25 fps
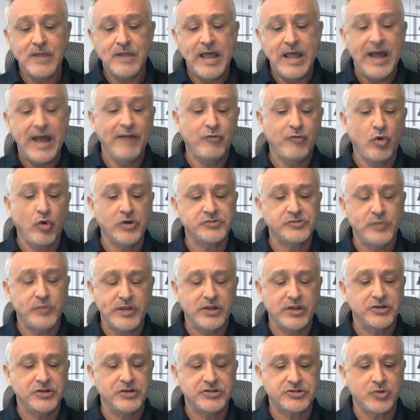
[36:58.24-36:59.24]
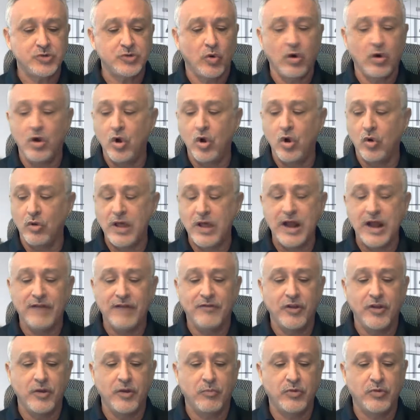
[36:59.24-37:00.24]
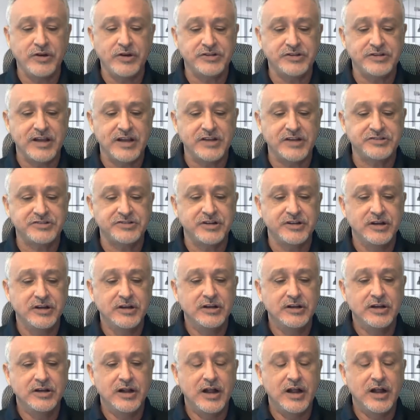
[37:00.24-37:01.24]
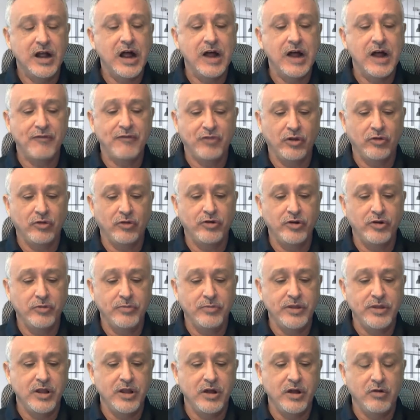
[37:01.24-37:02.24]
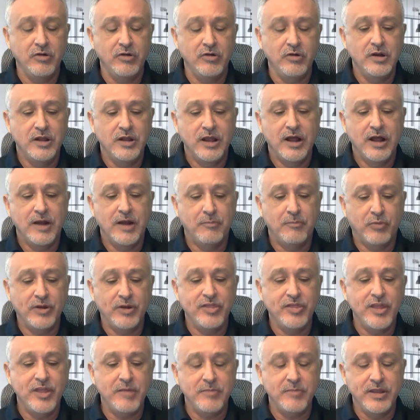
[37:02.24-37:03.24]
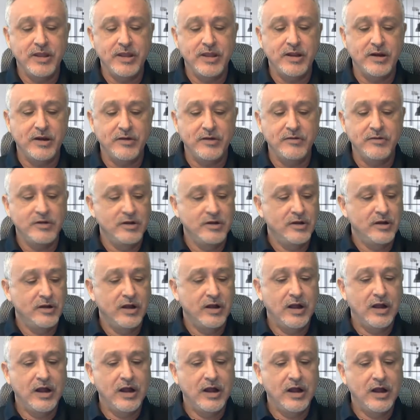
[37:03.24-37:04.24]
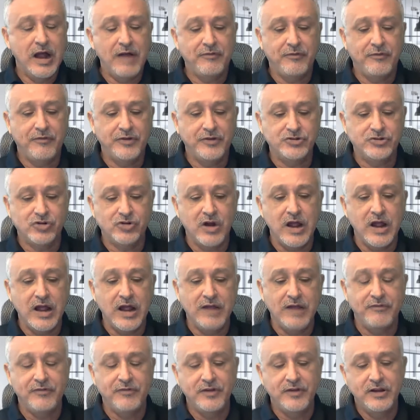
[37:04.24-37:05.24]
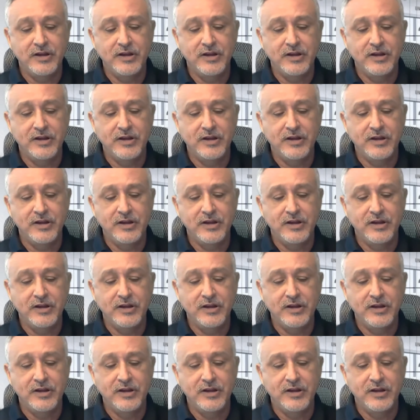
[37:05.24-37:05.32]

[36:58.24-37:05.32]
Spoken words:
of course, we can store a whole lot of other presets off of Lenubio, bring them in off of a drive